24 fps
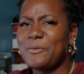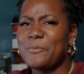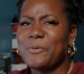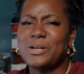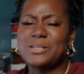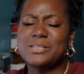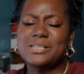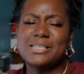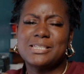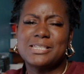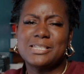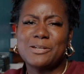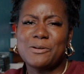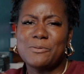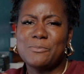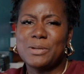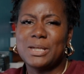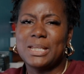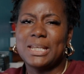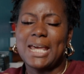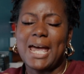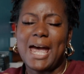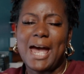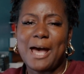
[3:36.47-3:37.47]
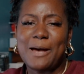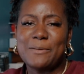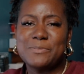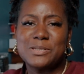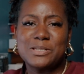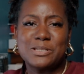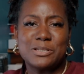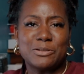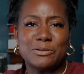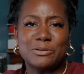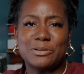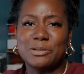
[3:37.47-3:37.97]
while still being
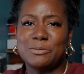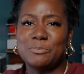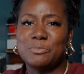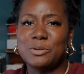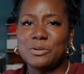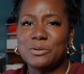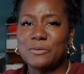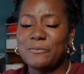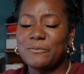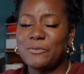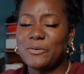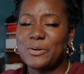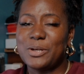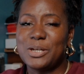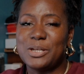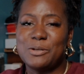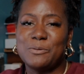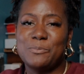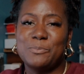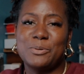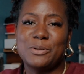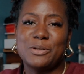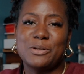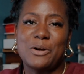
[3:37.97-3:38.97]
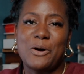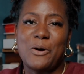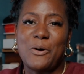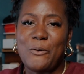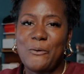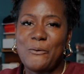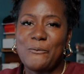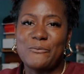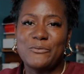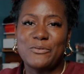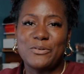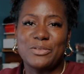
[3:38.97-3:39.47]
absolutely beautiful, and you put
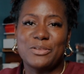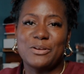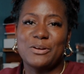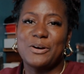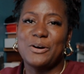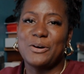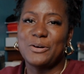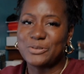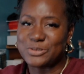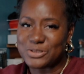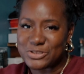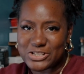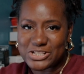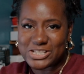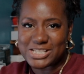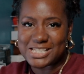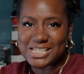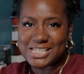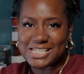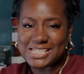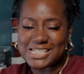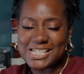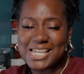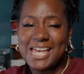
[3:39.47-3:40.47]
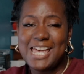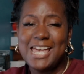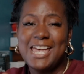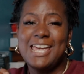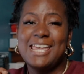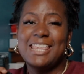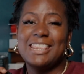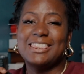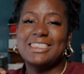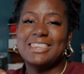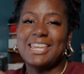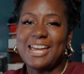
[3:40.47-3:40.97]
on for the culture, sis.
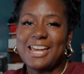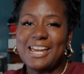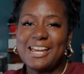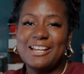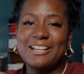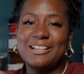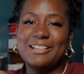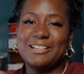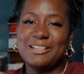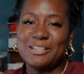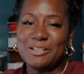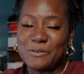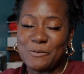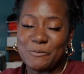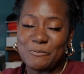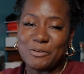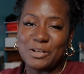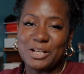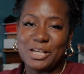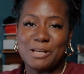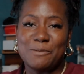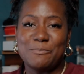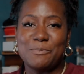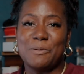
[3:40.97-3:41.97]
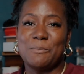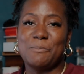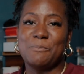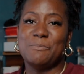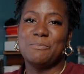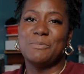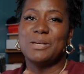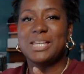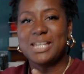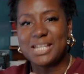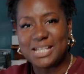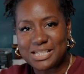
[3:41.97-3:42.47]
Thank you for keeping
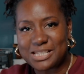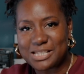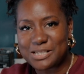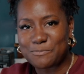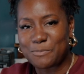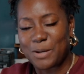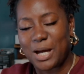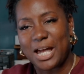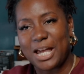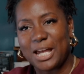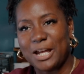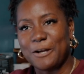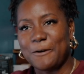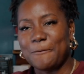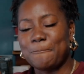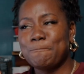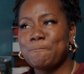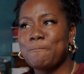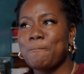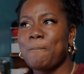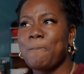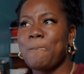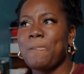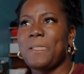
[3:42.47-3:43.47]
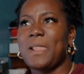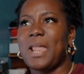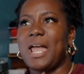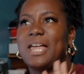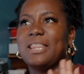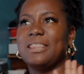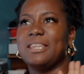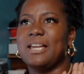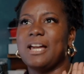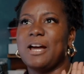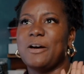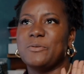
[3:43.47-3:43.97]
me inspired.
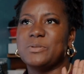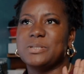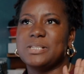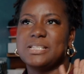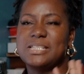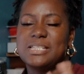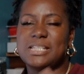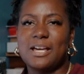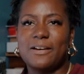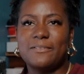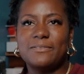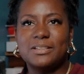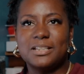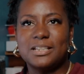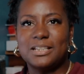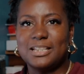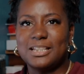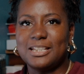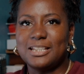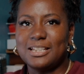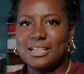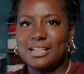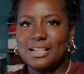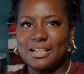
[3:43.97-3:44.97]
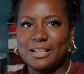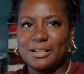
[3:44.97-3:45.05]
I think I was definitely